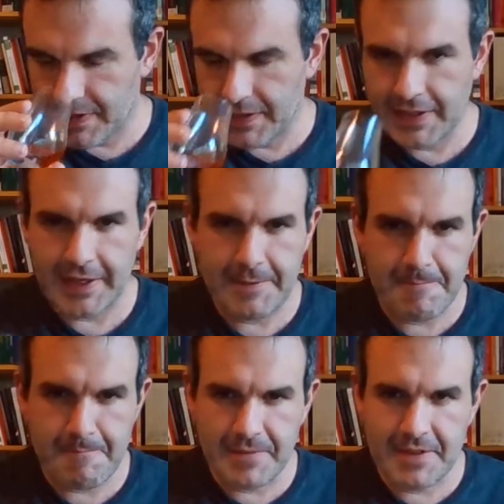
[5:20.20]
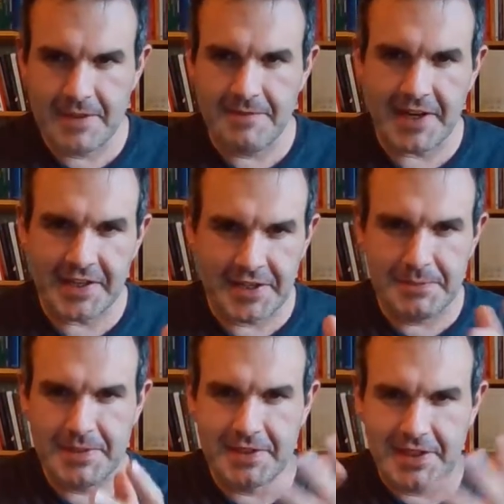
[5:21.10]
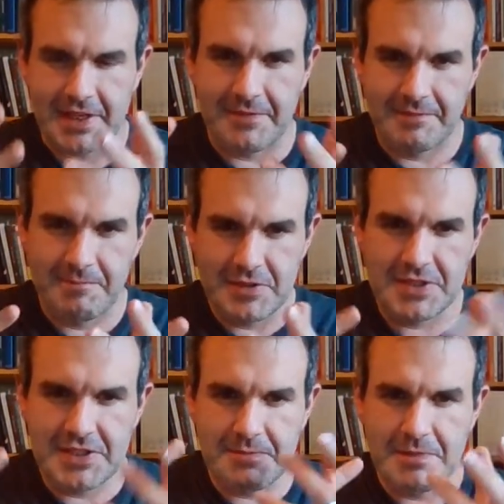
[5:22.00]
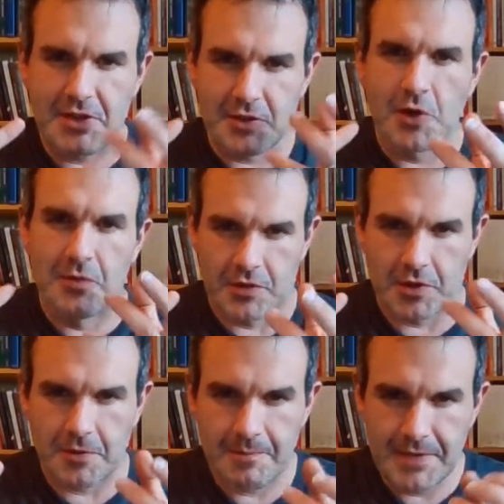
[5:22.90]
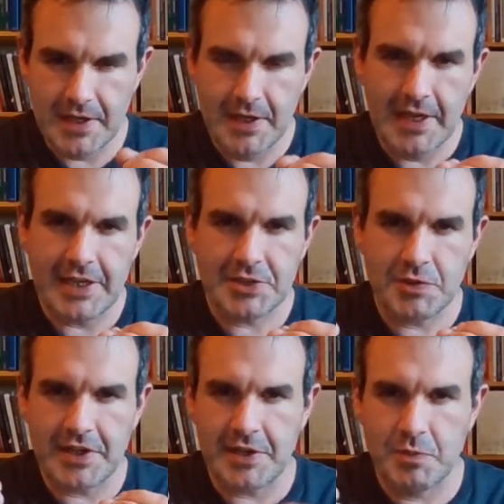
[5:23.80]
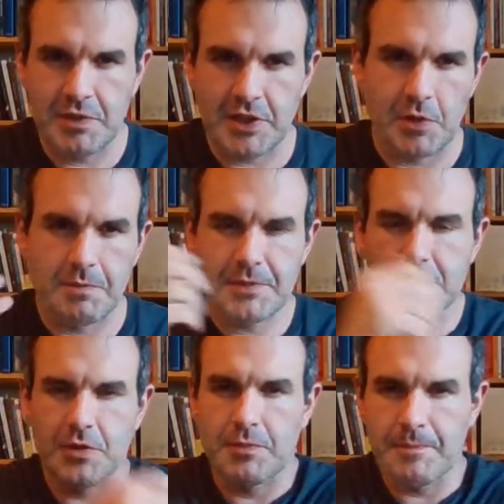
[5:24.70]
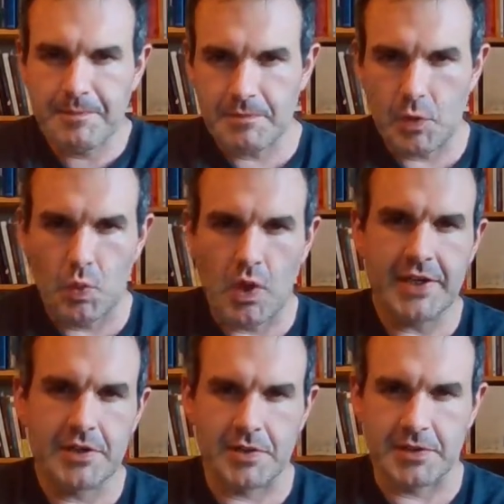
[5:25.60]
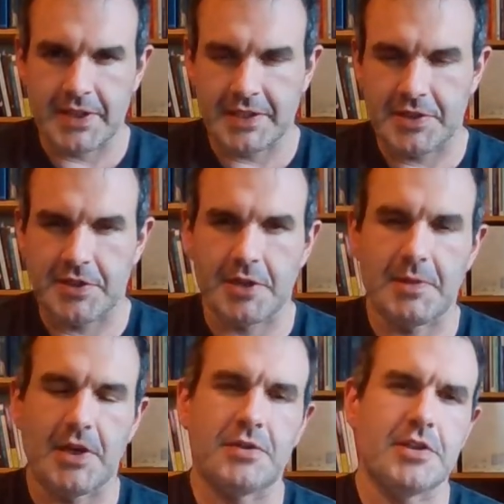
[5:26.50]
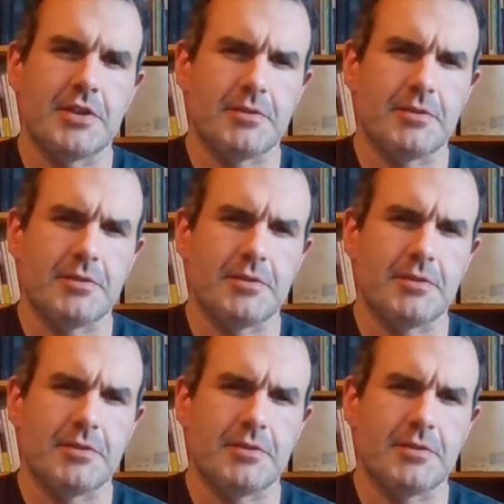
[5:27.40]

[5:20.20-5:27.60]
like the fact that it's been kind of smeared over has created, you know, so wine nerds like to talk about